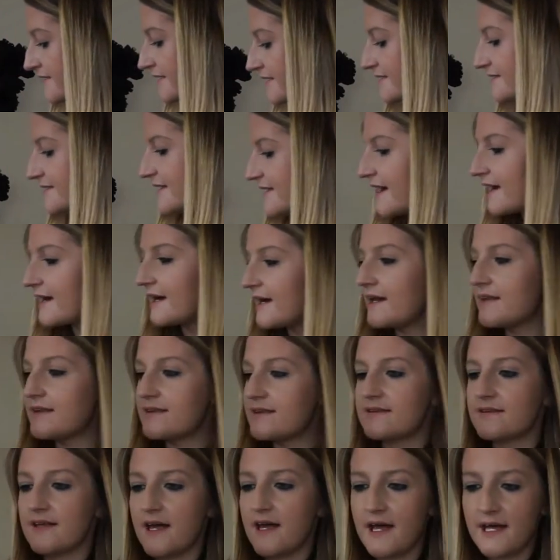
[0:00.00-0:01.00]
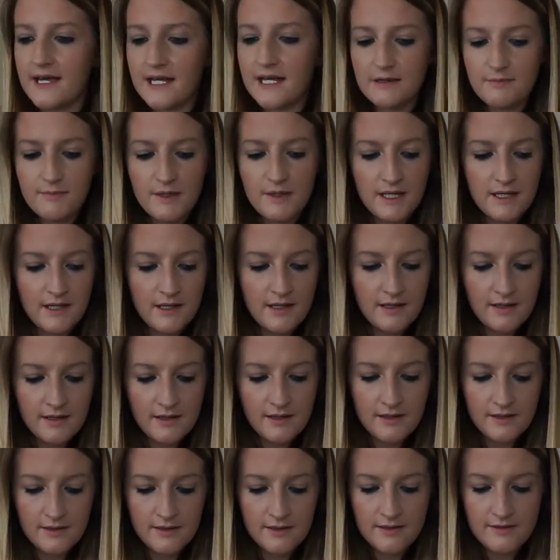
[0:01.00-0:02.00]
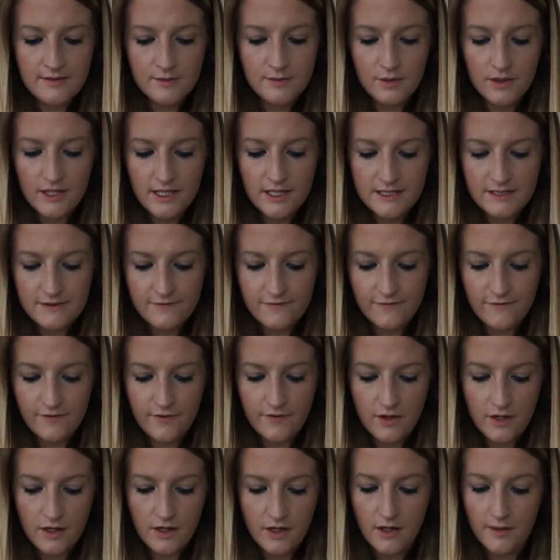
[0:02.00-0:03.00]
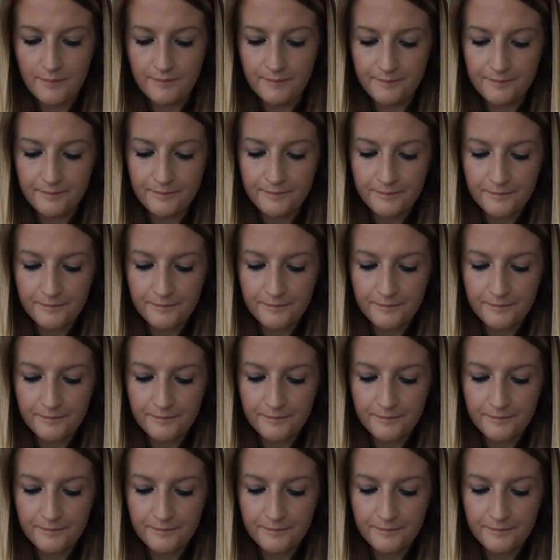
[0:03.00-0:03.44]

exactly the same. This one is from,